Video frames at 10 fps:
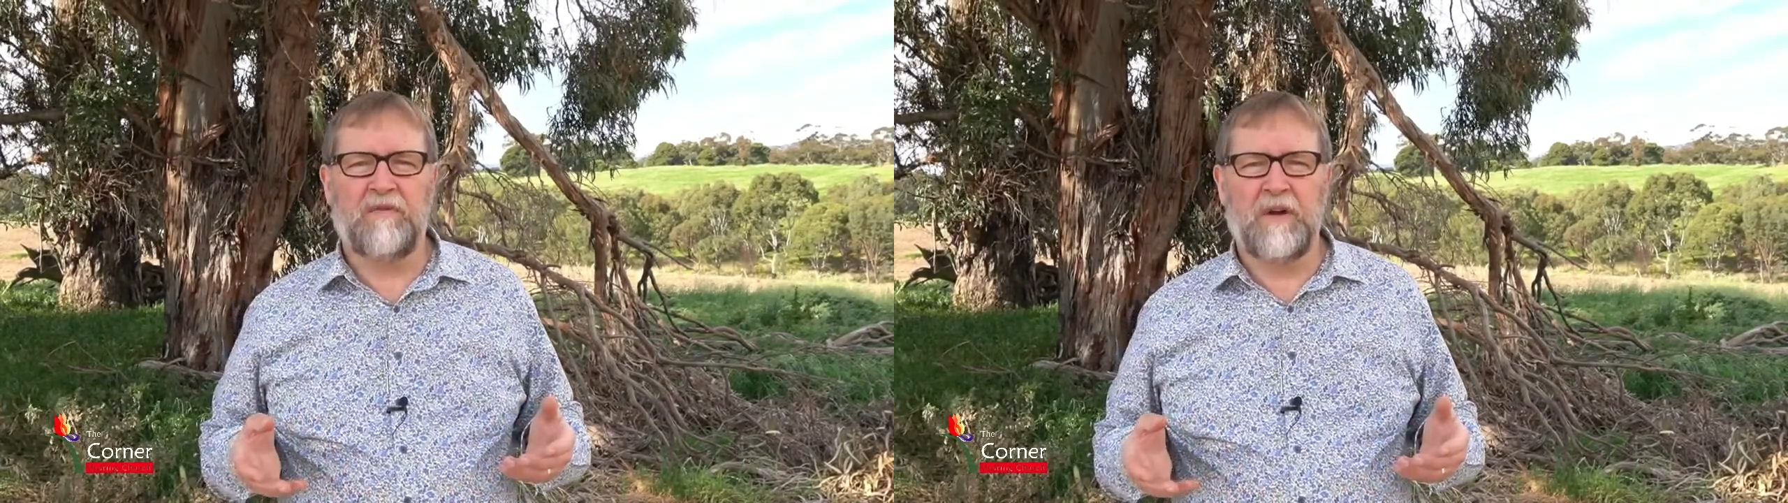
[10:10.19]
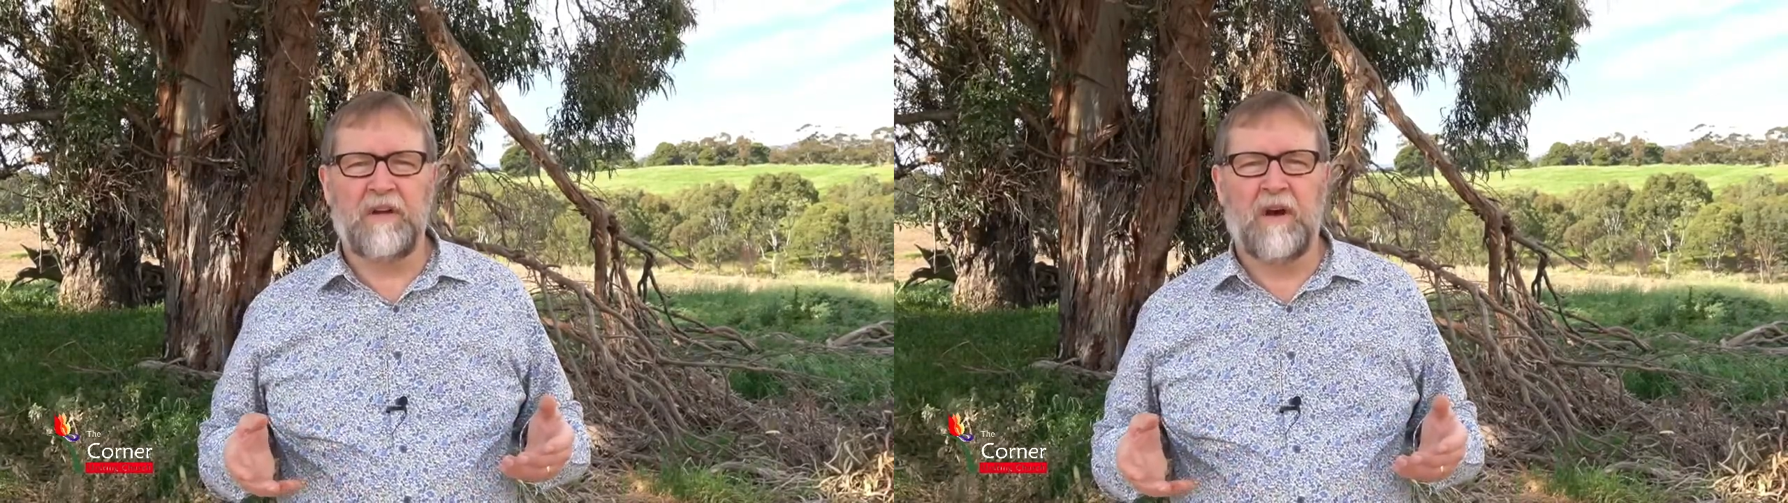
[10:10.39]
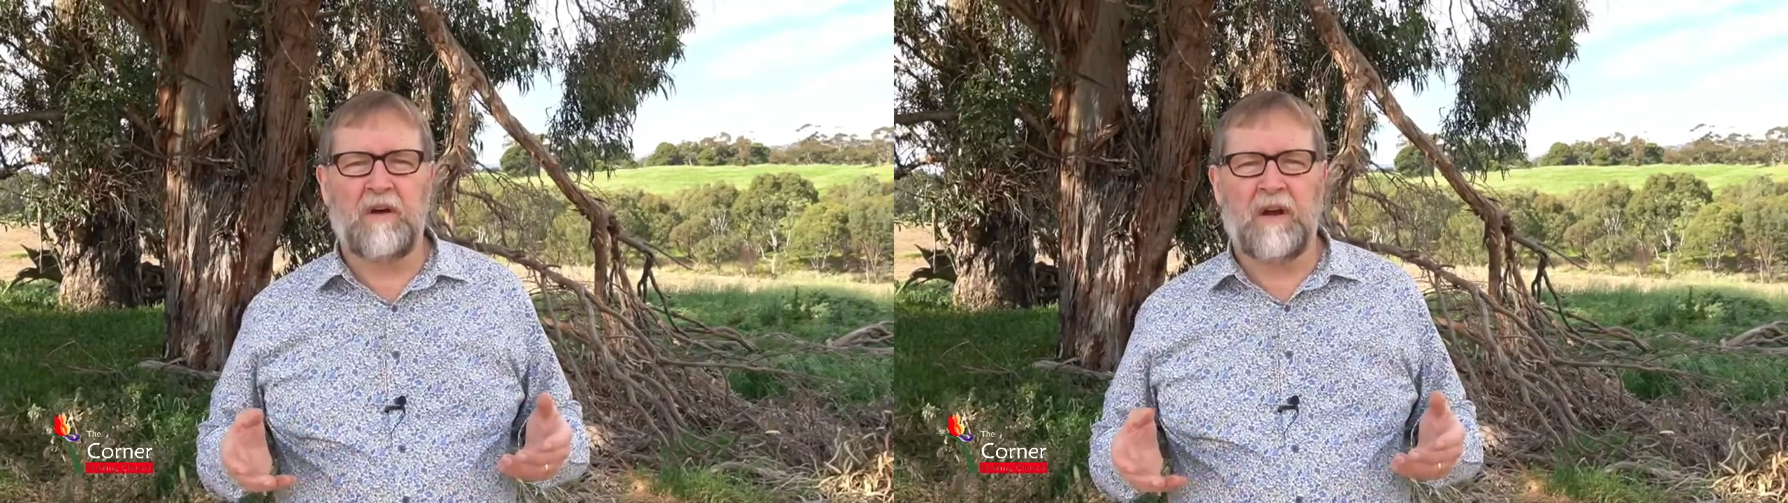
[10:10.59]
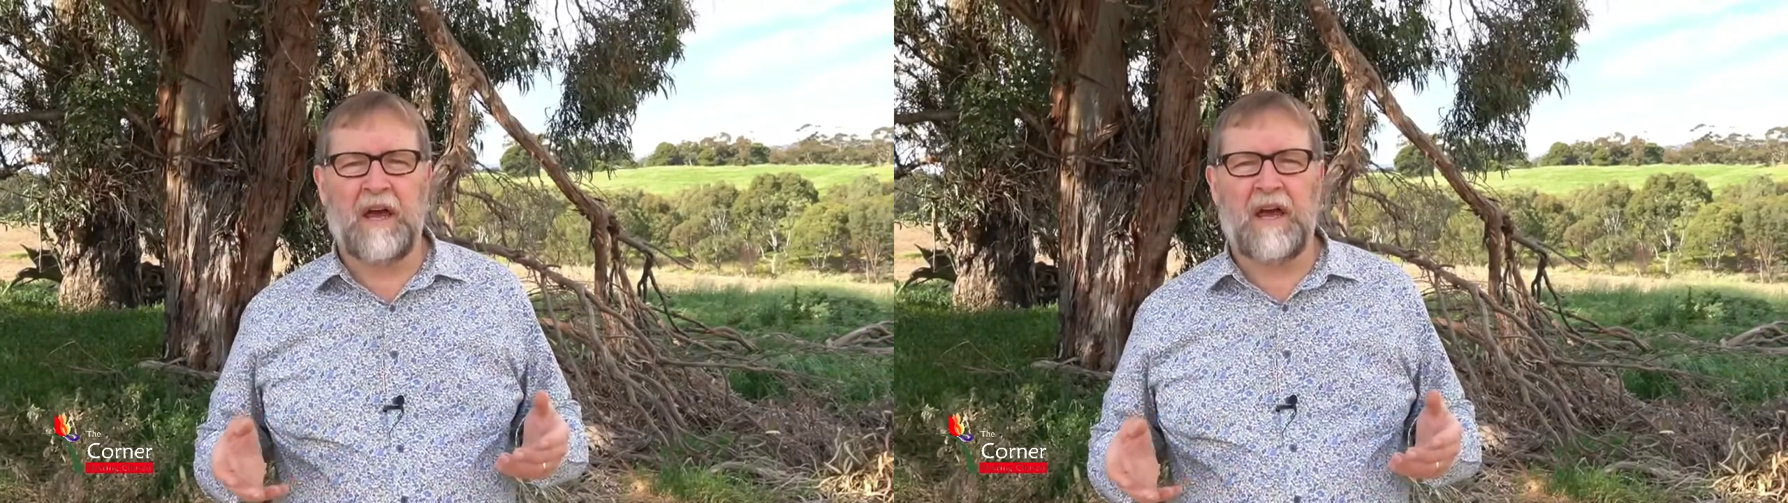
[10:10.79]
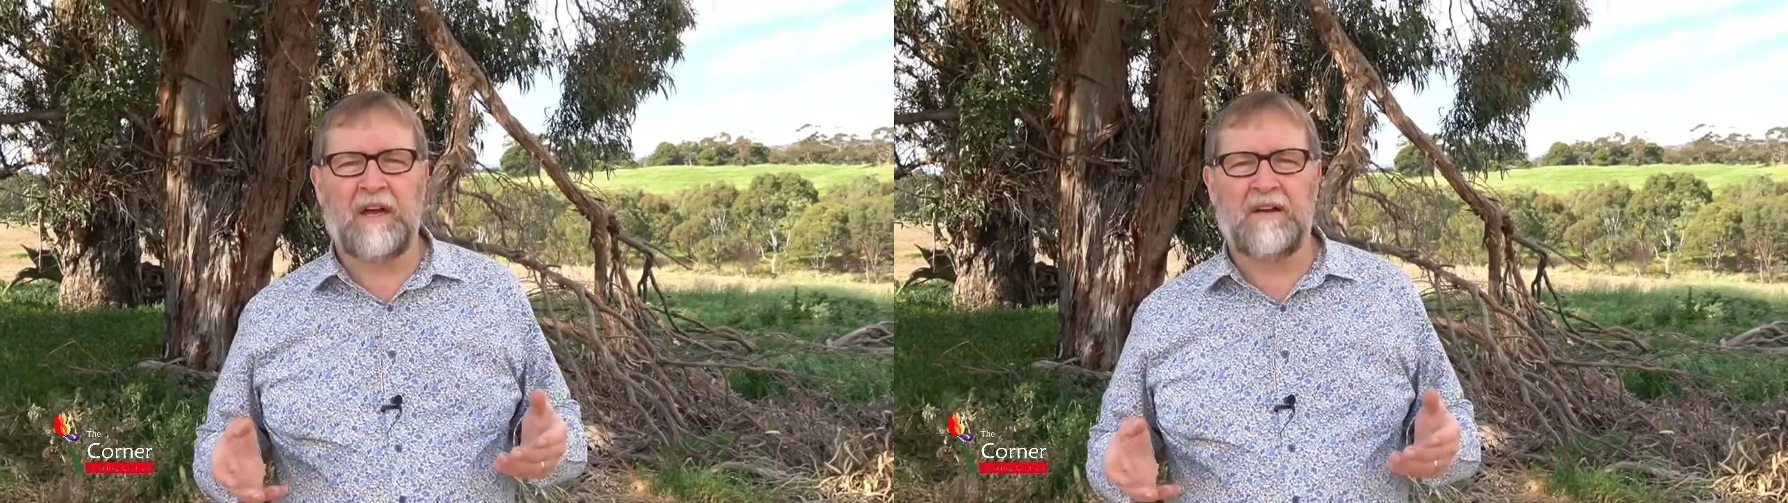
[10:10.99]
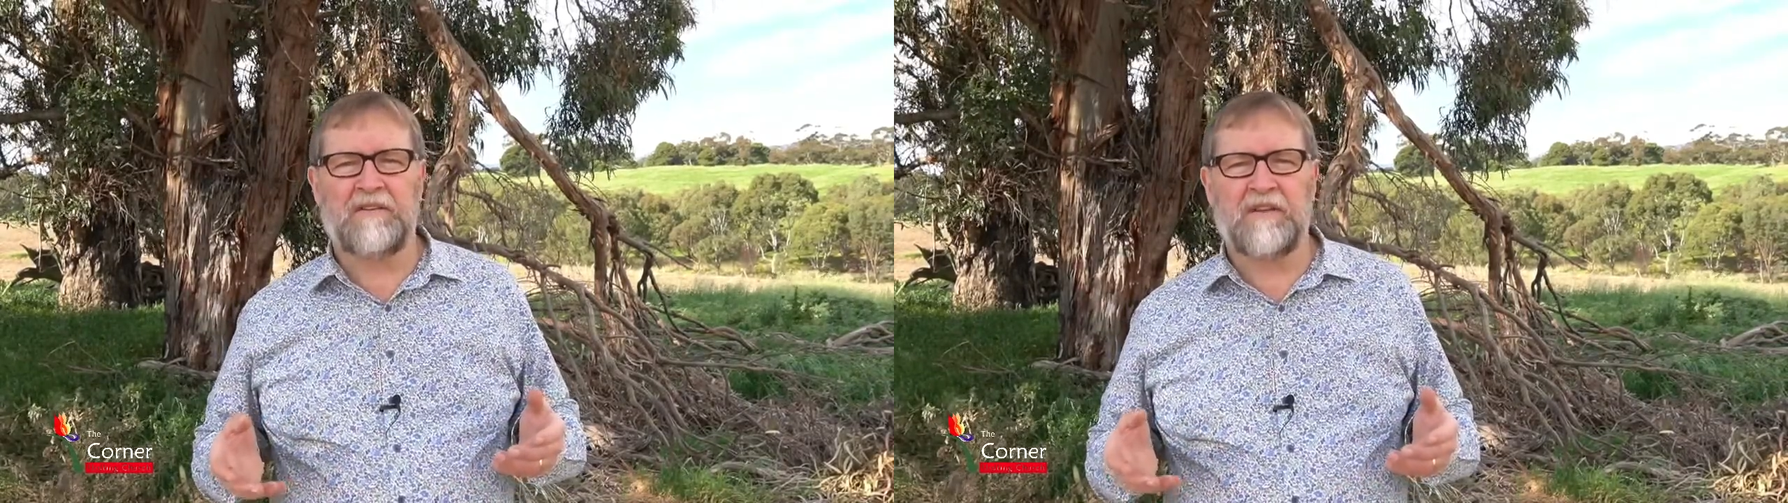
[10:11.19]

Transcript: we know land as